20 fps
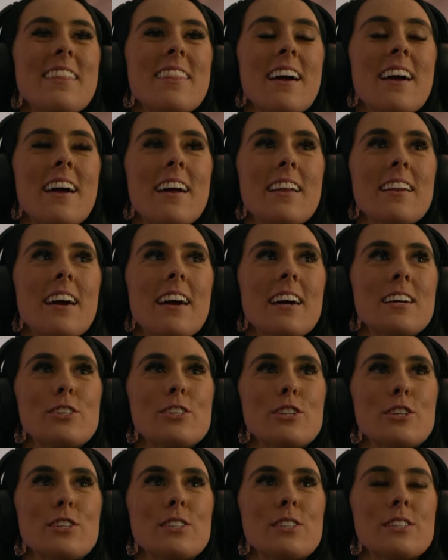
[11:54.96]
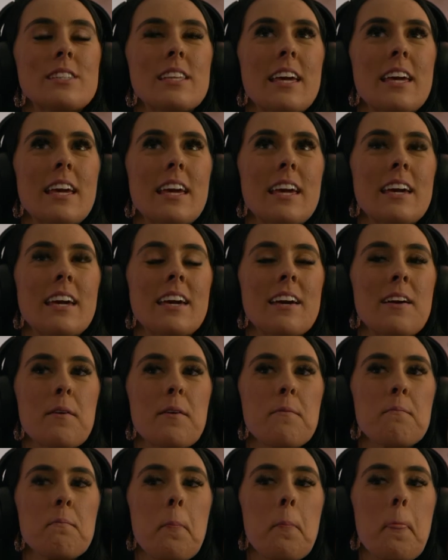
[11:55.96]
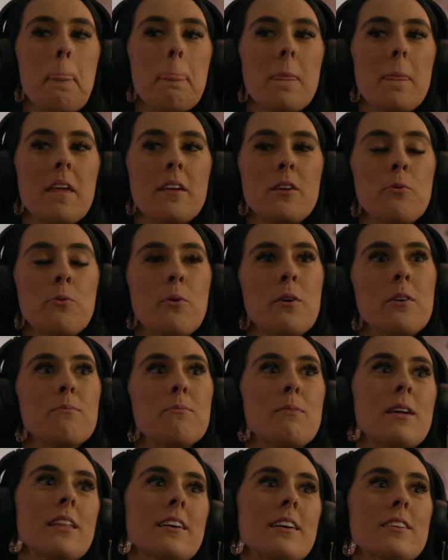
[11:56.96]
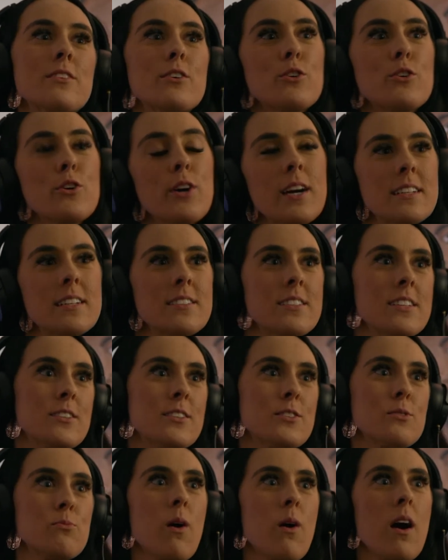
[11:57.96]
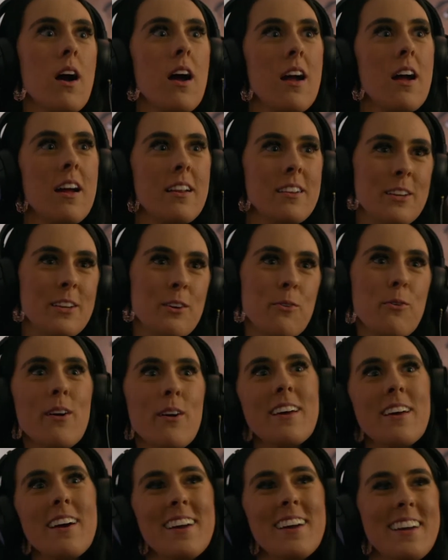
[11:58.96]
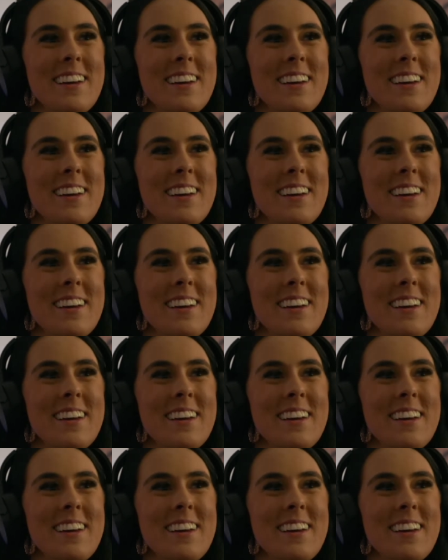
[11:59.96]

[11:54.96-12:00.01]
Then I just think you want to be like the craziest one, and you want to,